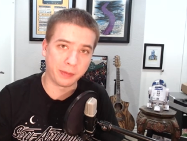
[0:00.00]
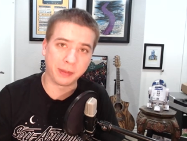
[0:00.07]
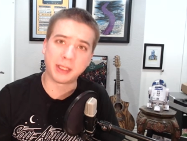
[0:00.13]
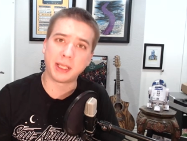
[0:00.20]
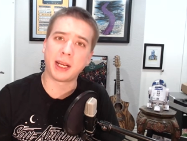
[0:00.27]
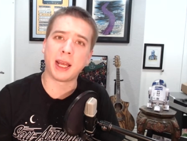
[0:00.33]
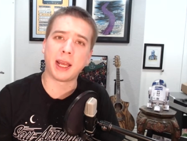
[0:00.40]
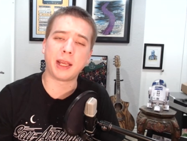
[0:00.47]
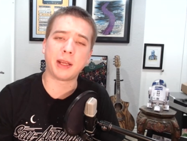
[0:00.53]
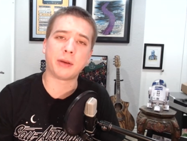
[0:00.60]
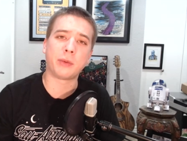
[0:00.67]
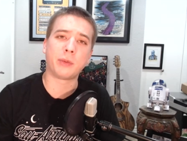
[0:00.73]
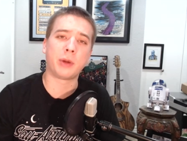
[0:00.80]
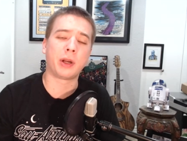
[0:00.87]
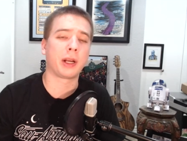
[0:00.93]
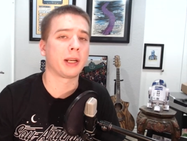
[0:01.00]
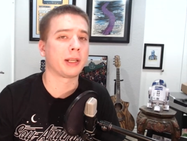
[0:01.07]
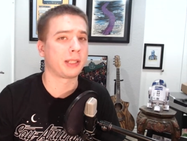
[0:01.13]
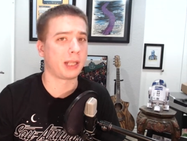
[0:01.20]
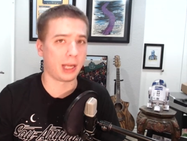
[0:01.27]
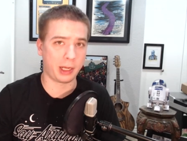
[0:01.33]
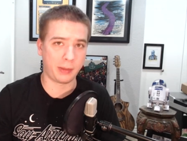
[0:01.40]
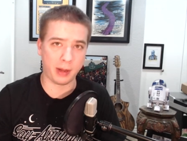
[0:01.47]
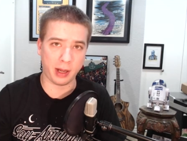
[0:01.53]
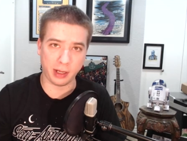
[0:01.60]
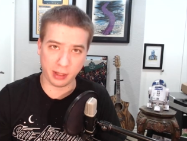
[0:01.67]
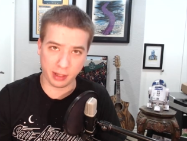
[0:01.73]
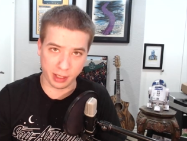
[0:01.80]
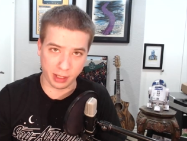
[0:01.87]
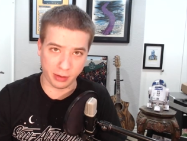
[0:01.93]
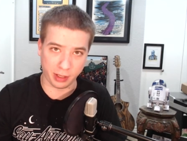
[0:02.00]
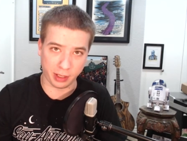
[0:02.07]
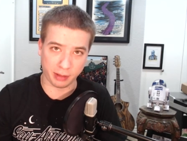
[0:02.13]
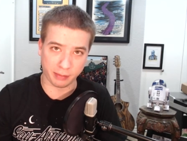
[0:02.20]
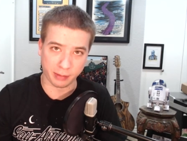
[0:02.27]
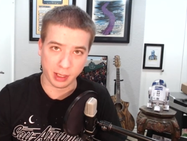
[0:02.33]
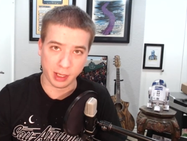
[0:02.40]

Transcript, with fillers: Today, we're going to talk about a theory.